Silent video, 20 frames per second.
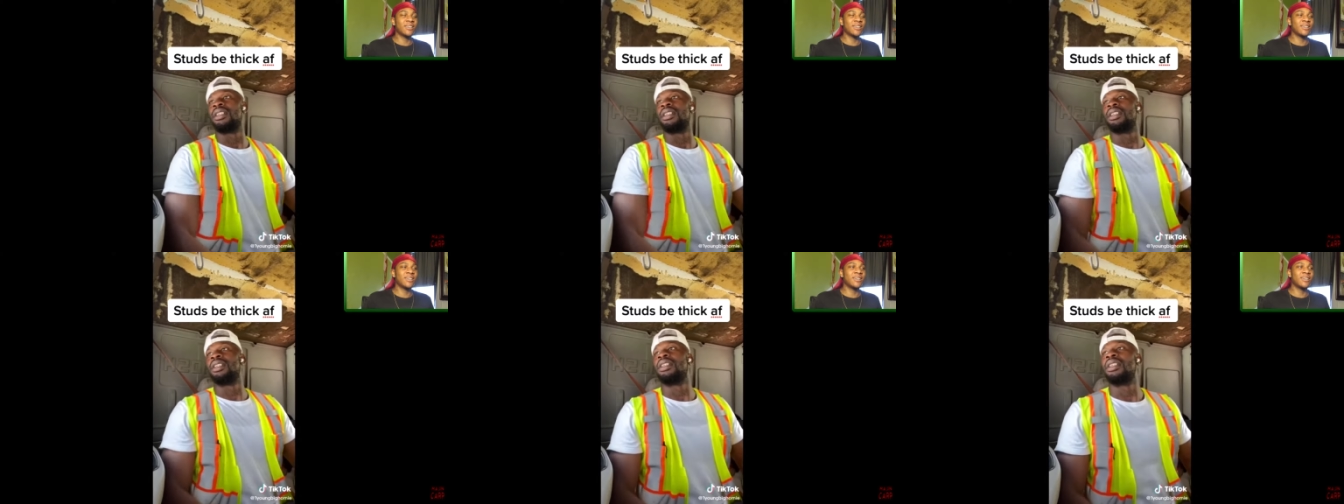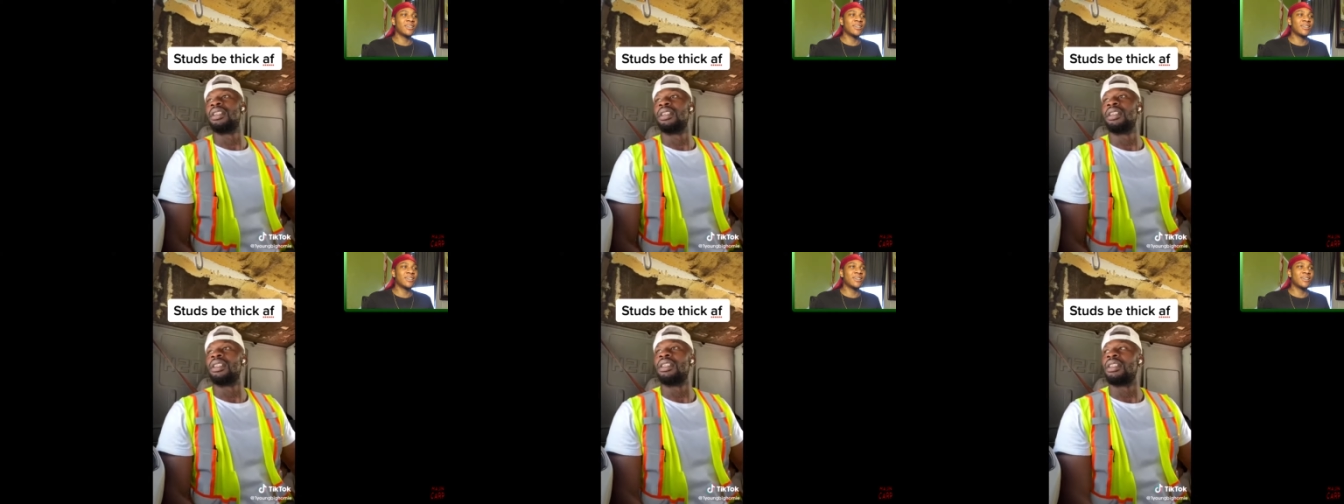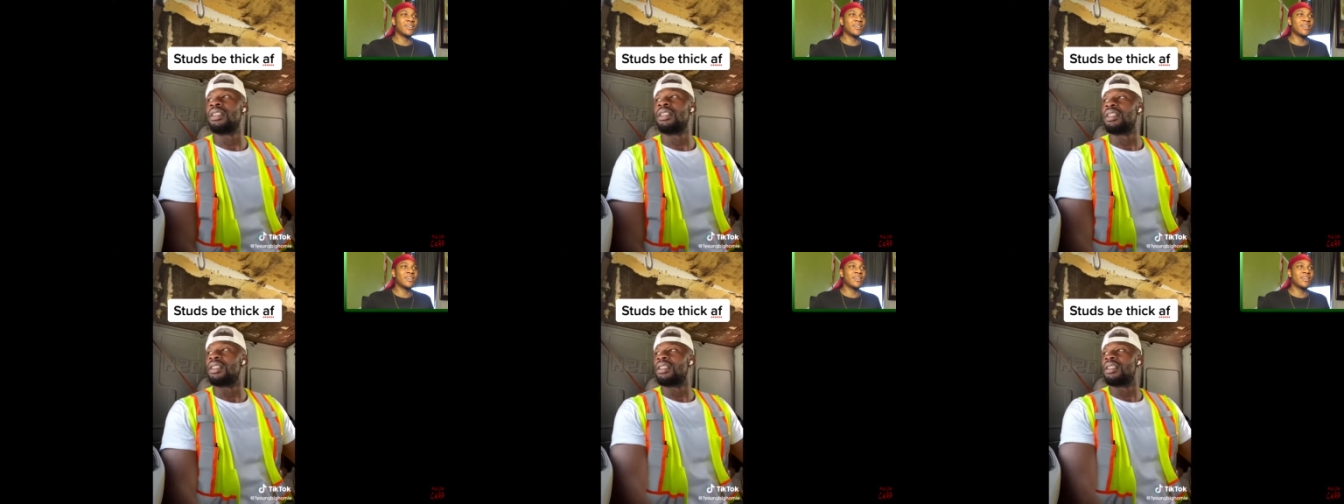over there. How long
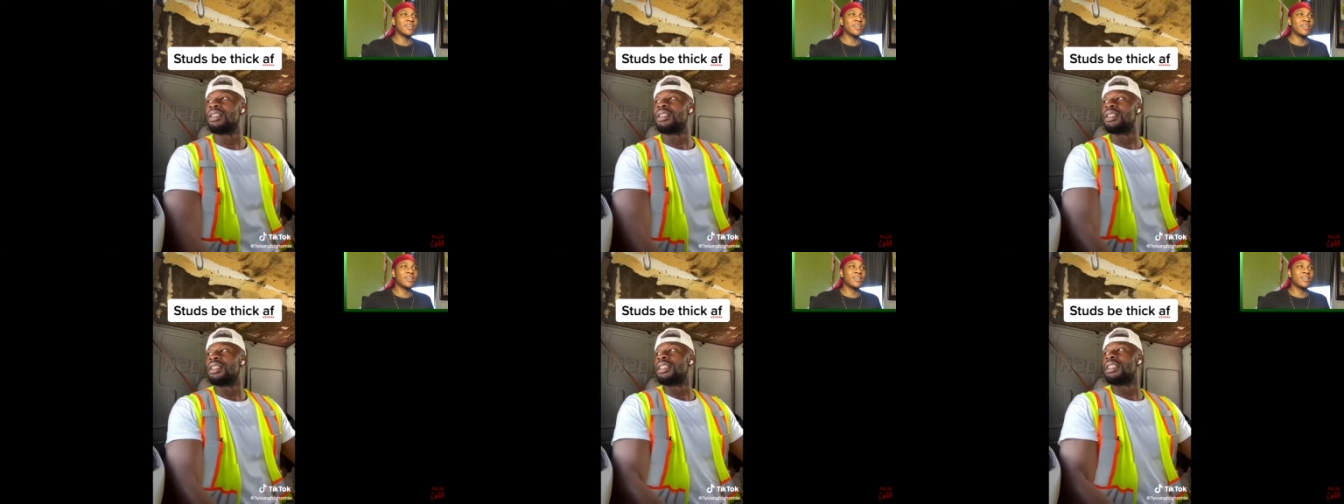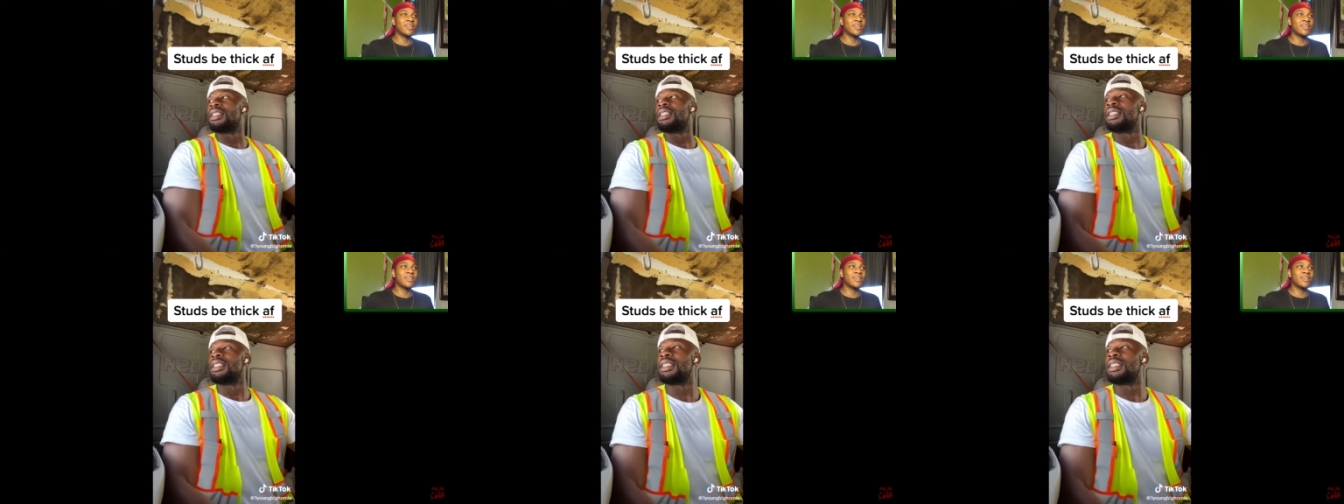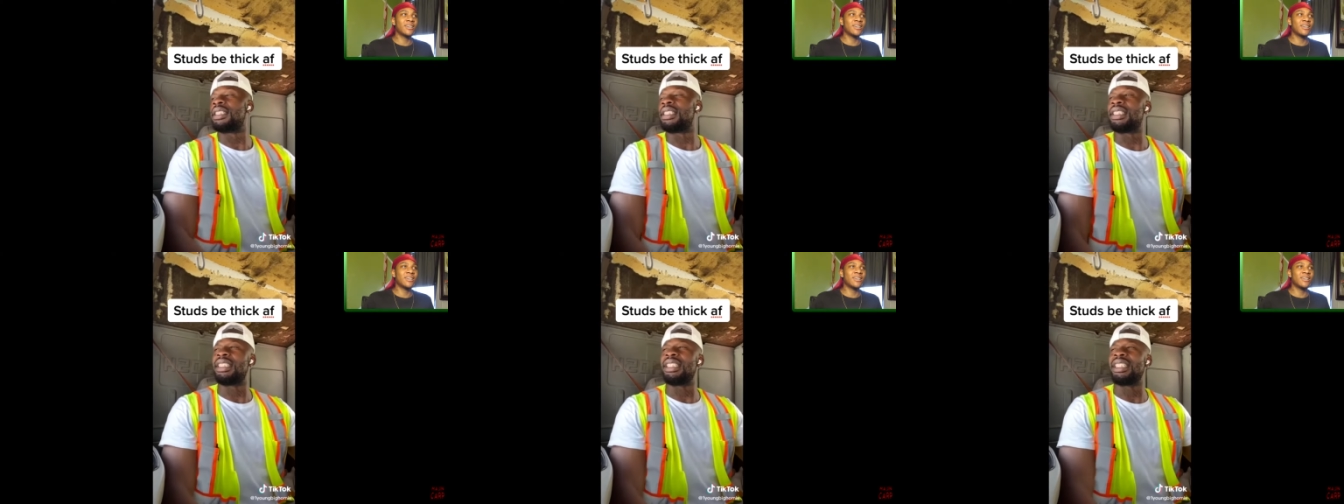you been driving for them?
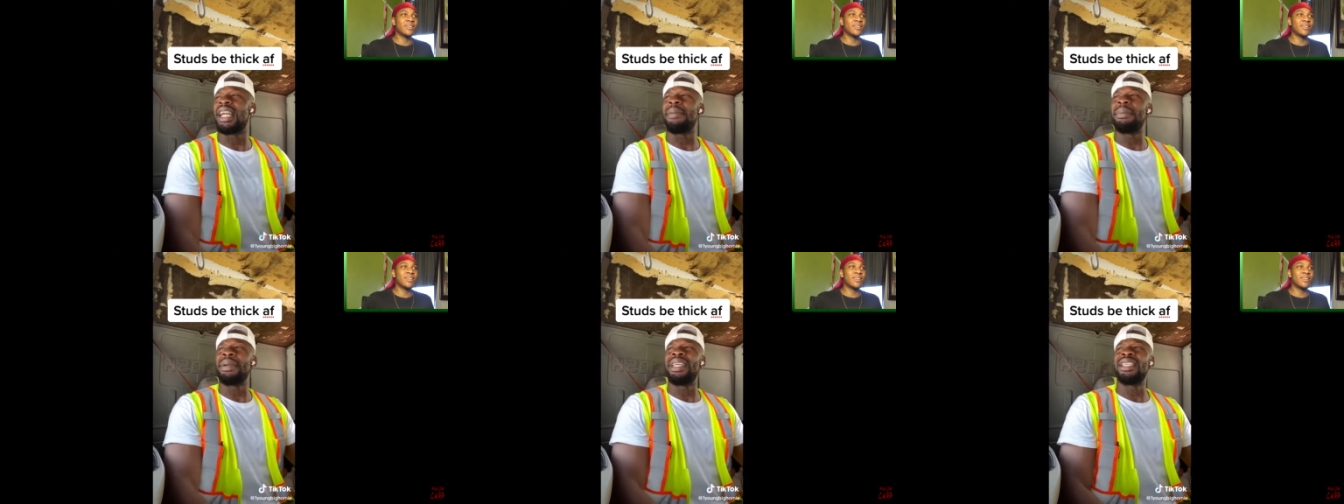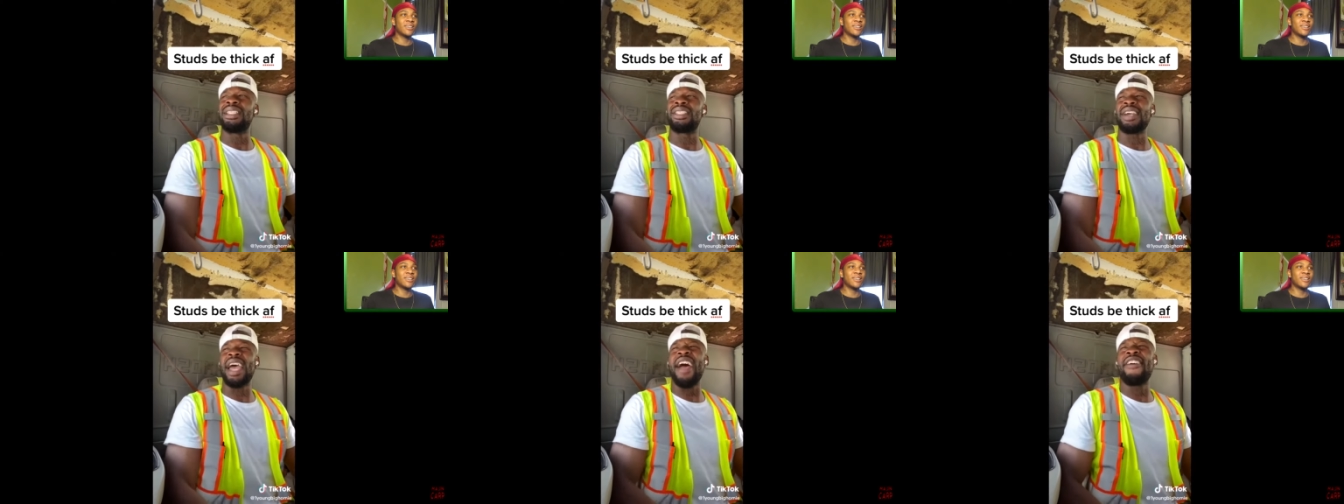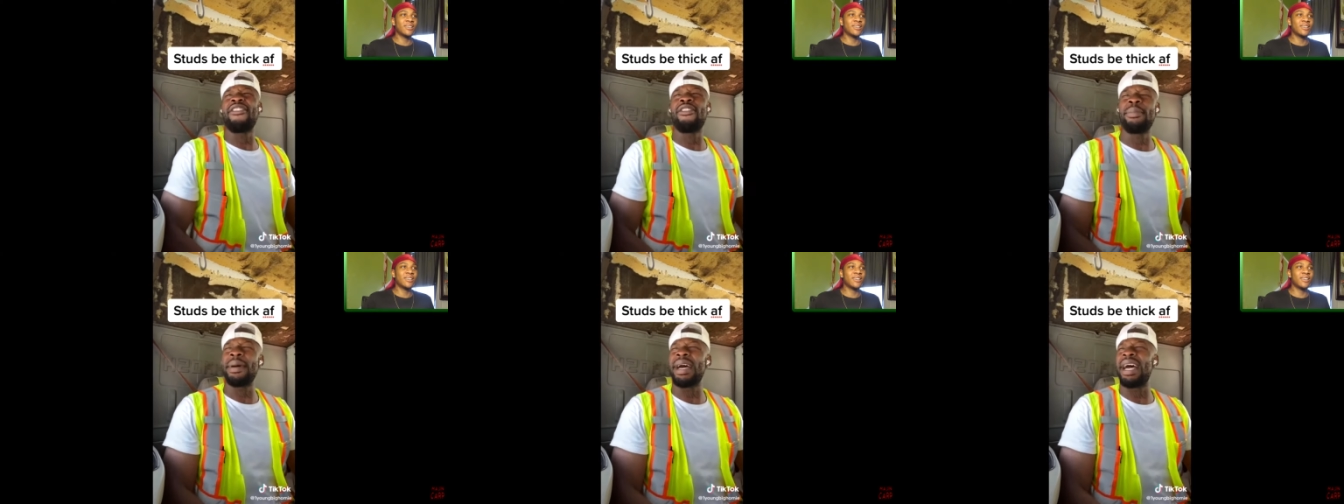Shit, I been
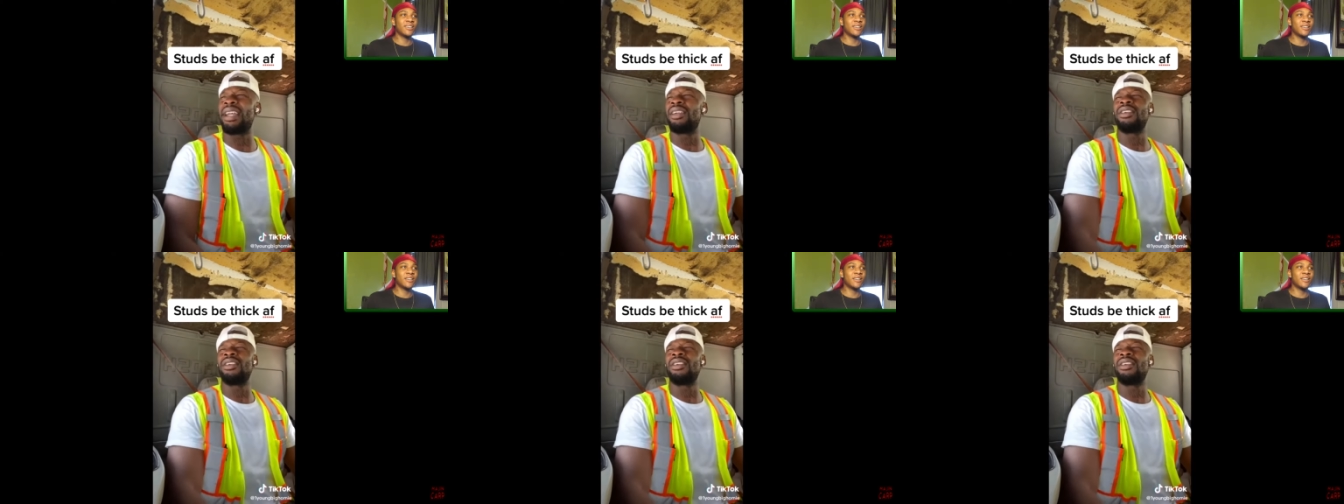driving about